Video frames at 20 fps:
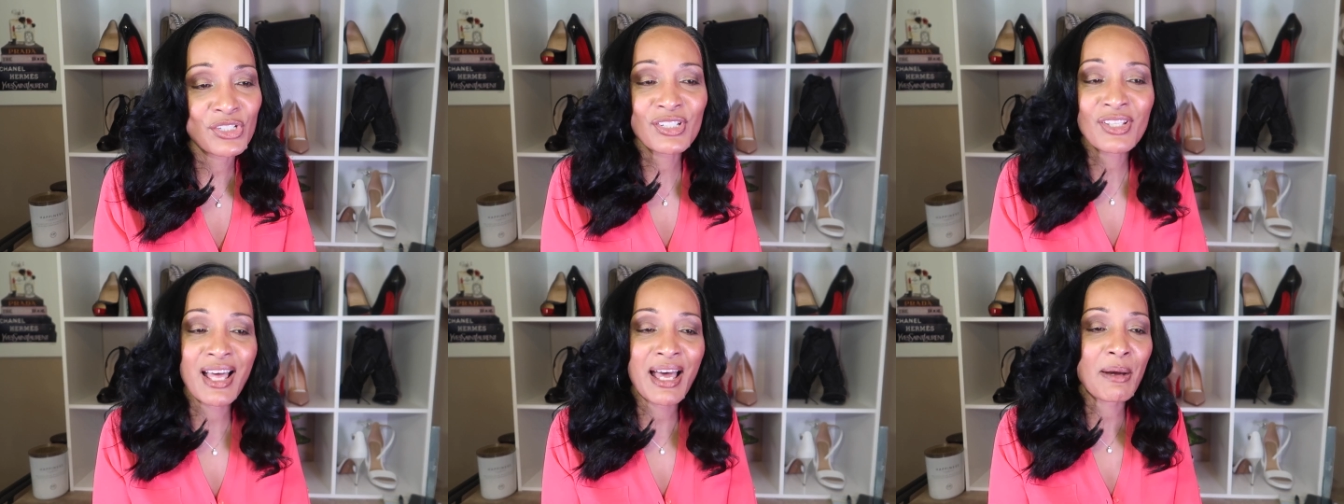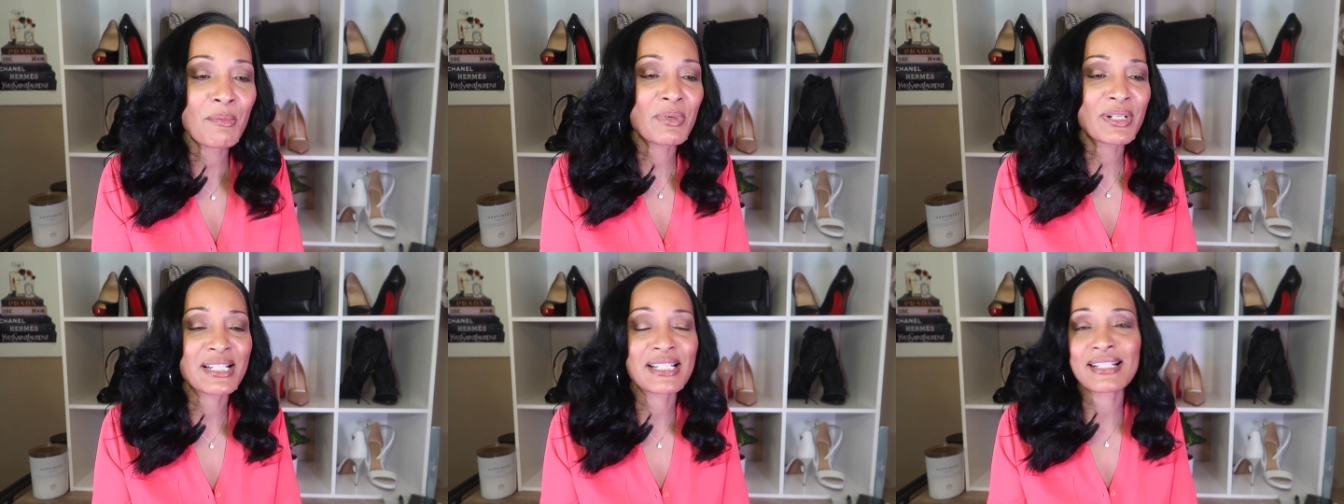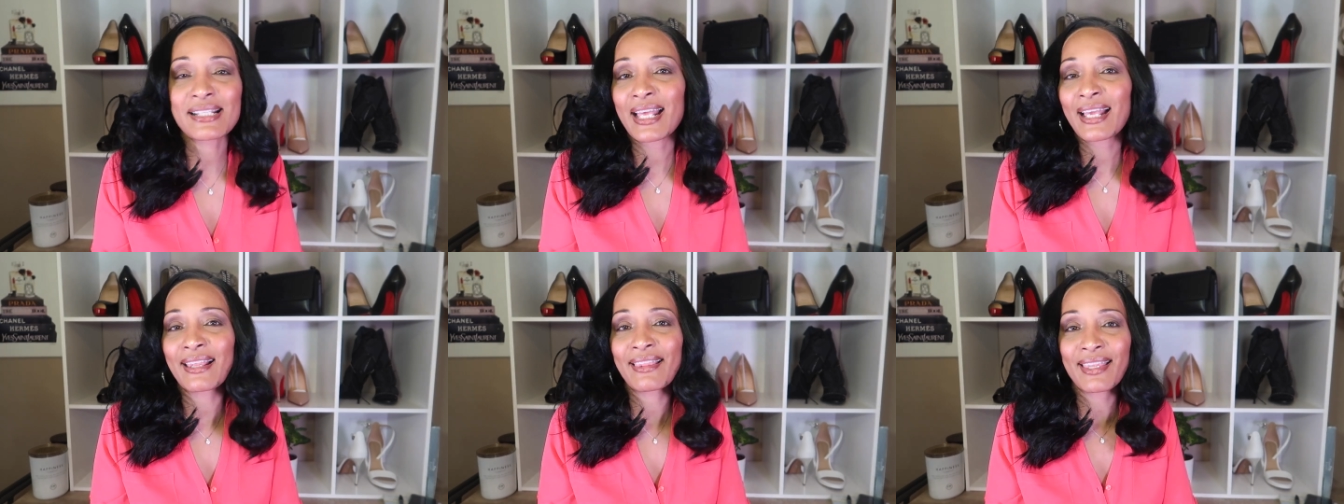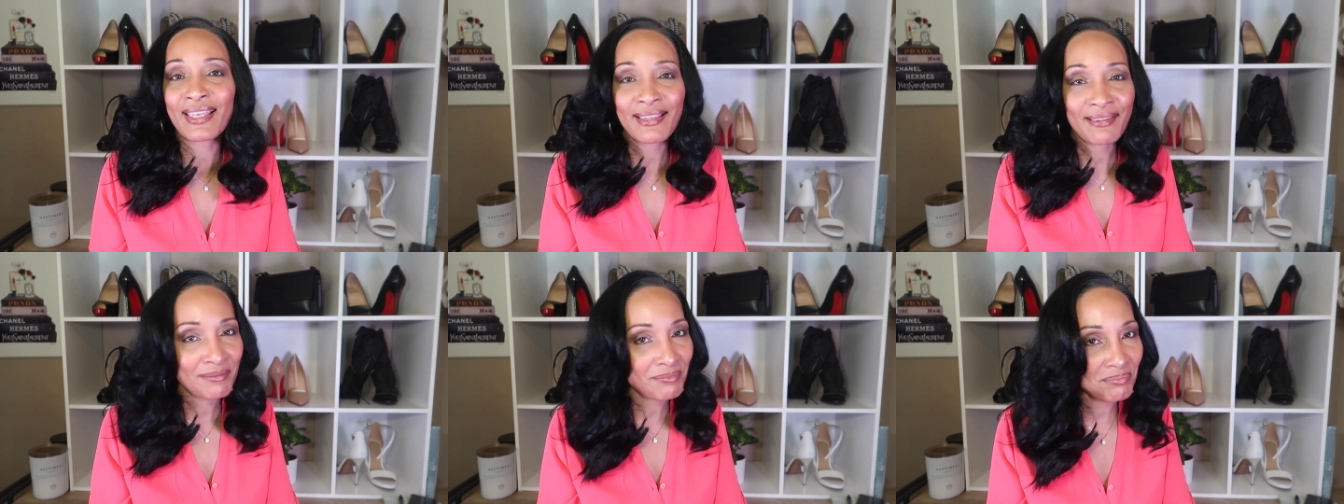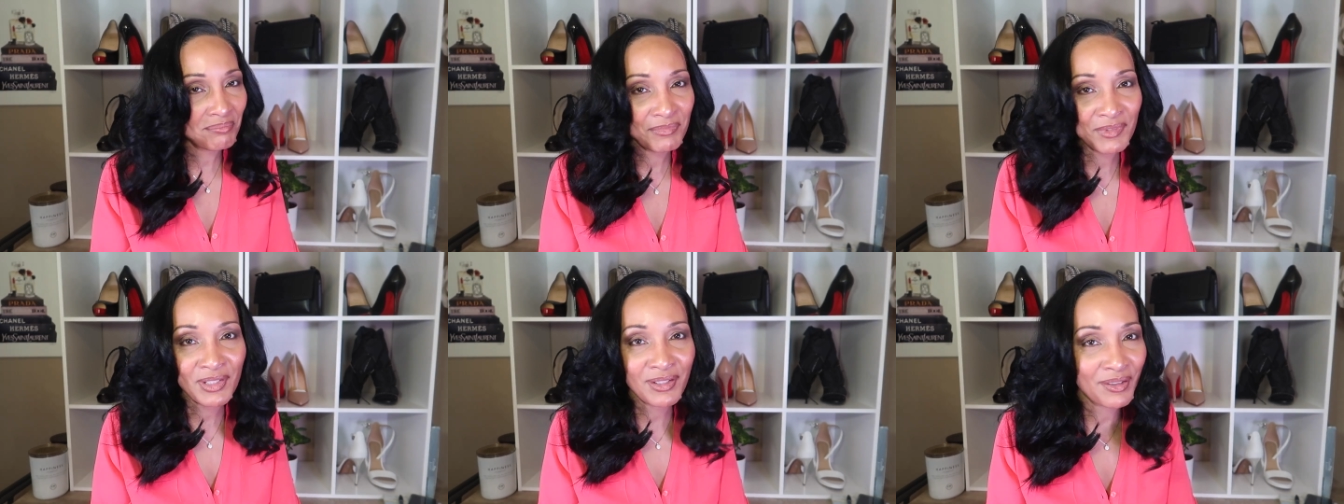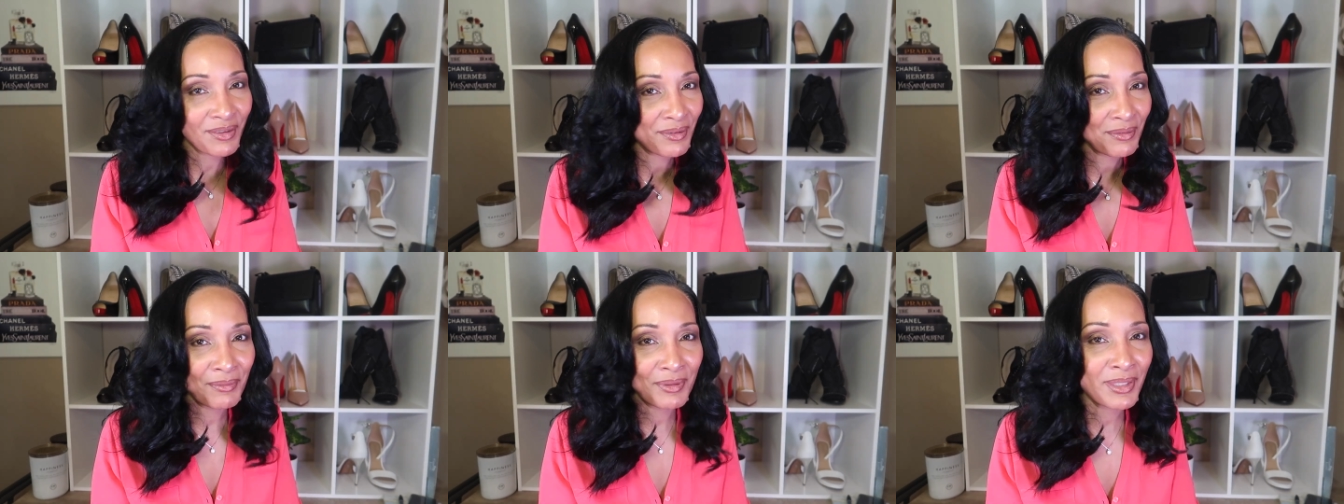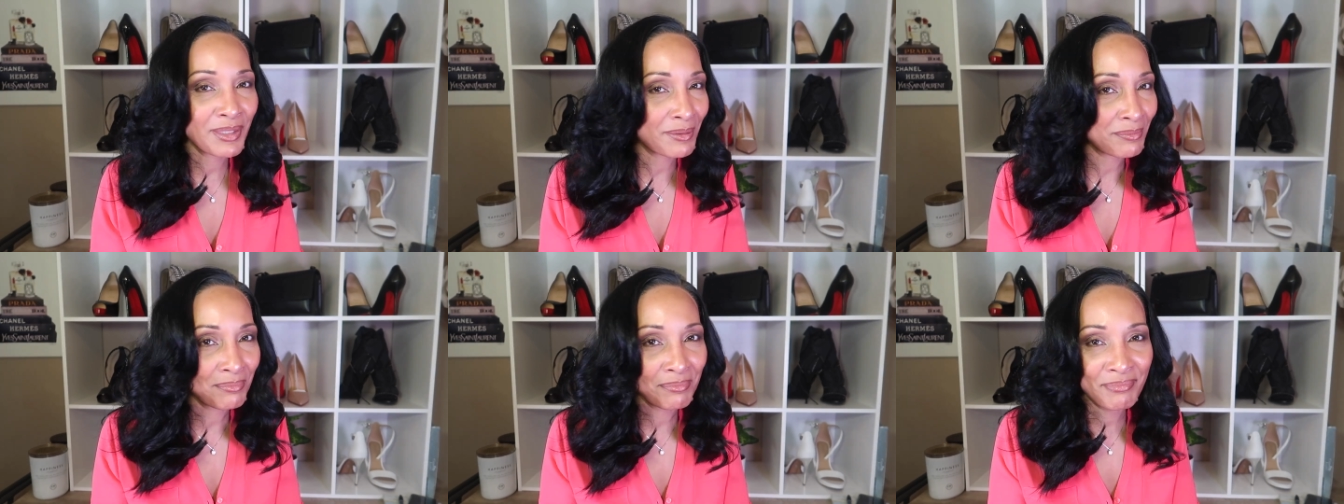So I wouldn't say that, you know,
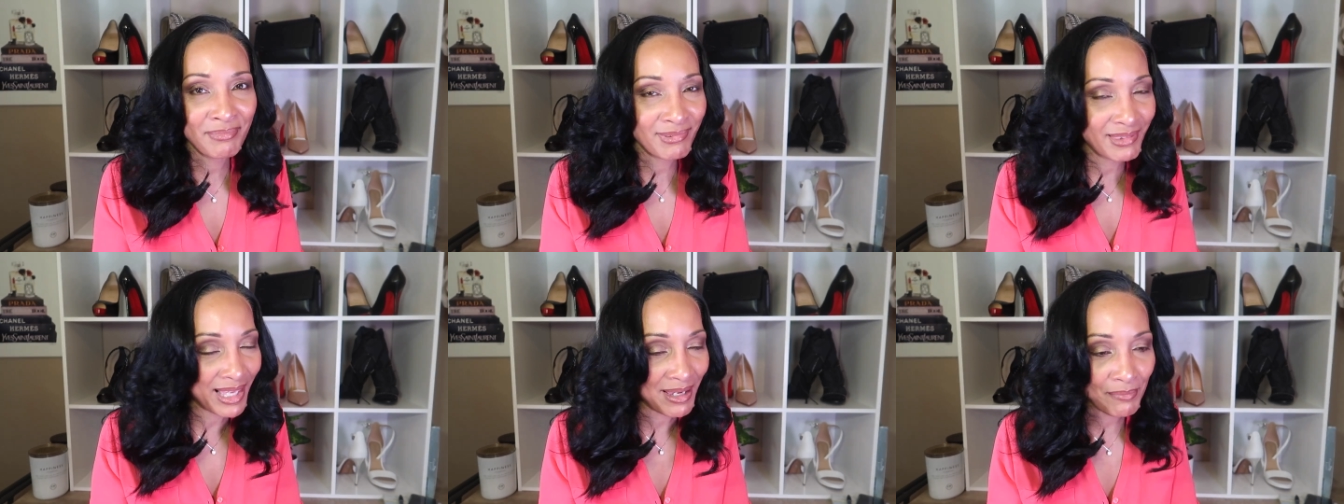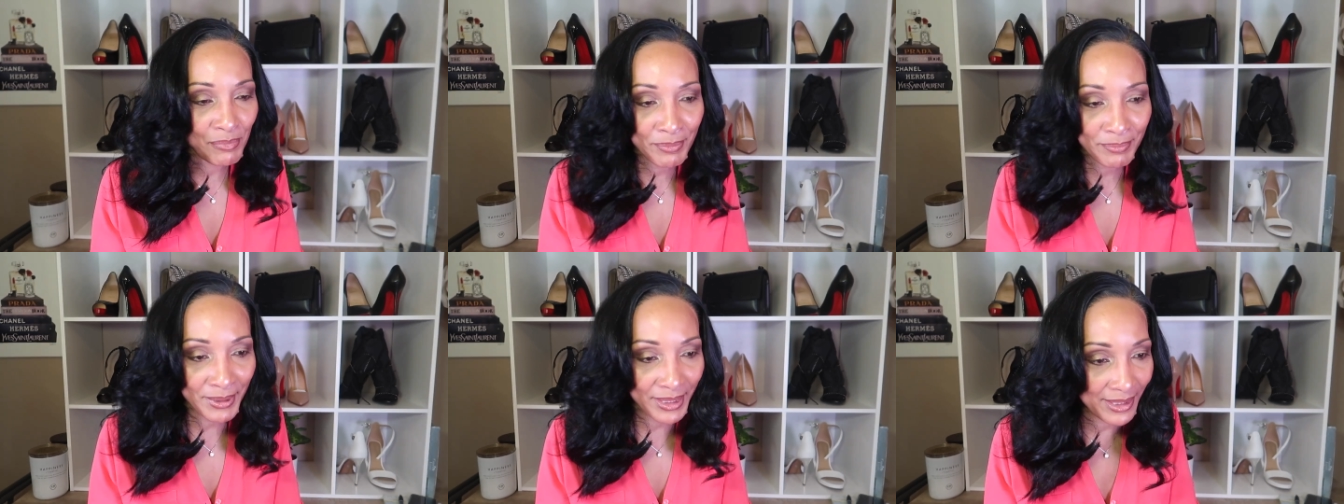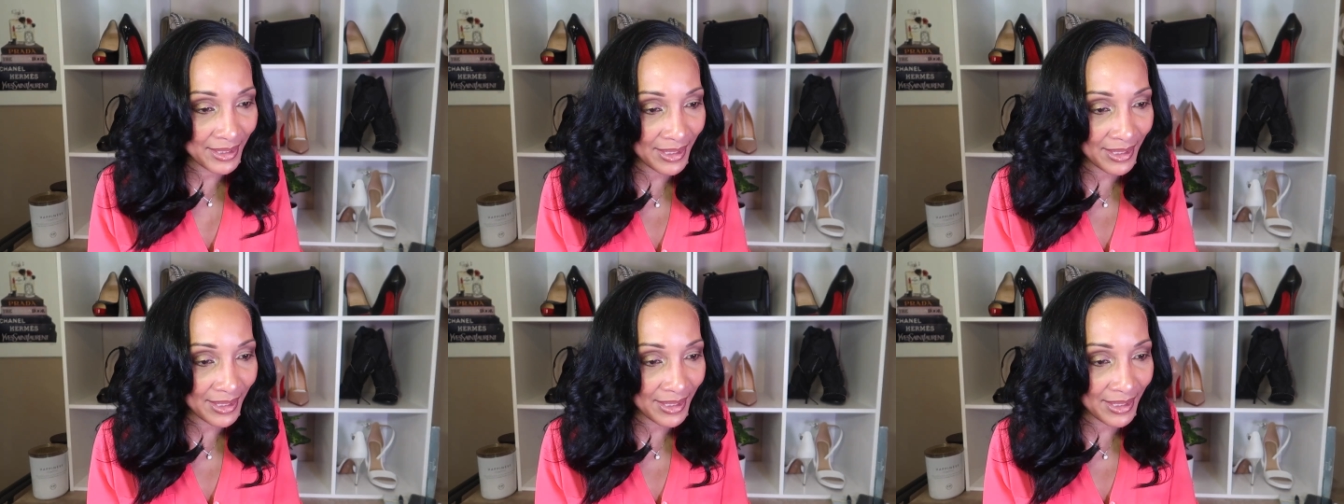that would be